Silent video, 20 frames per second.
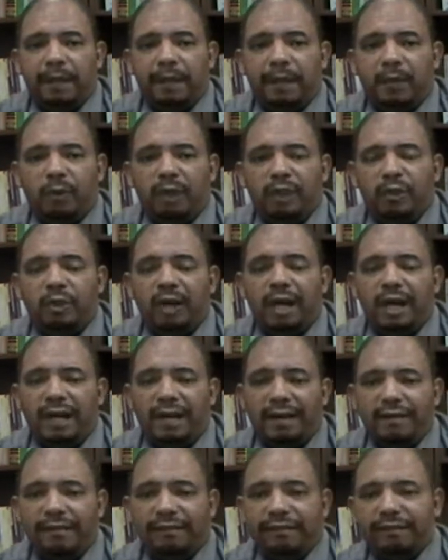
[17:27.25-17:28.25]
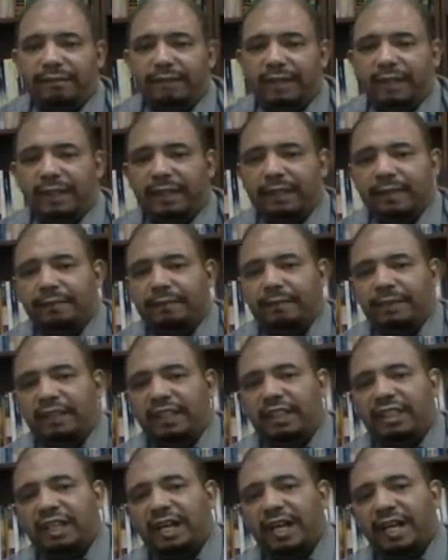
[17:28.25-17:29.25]
when you have
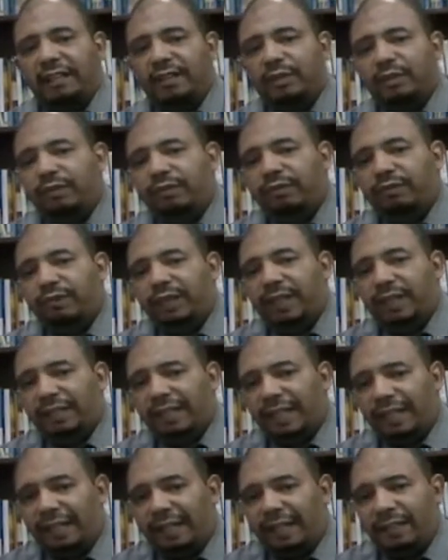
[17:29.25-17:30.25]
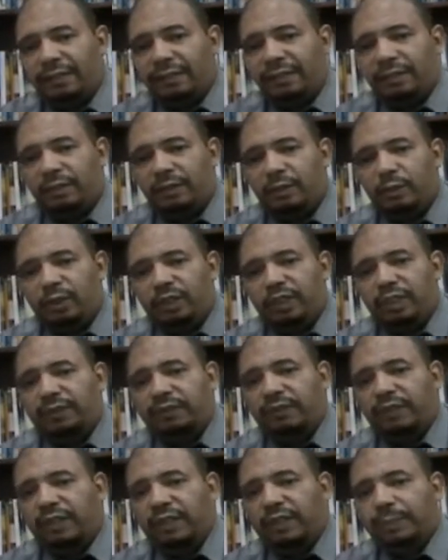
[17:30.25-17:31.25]
this kind of narrator who is
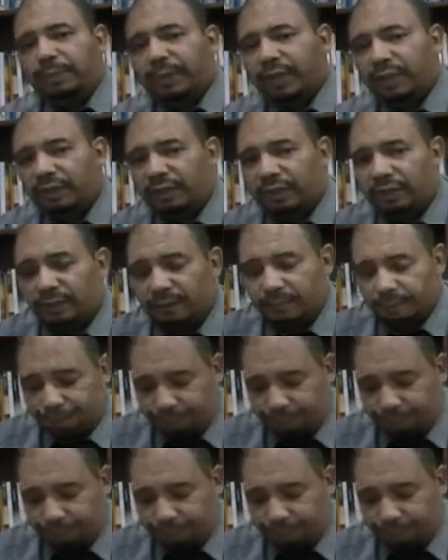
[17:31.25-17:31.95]
first person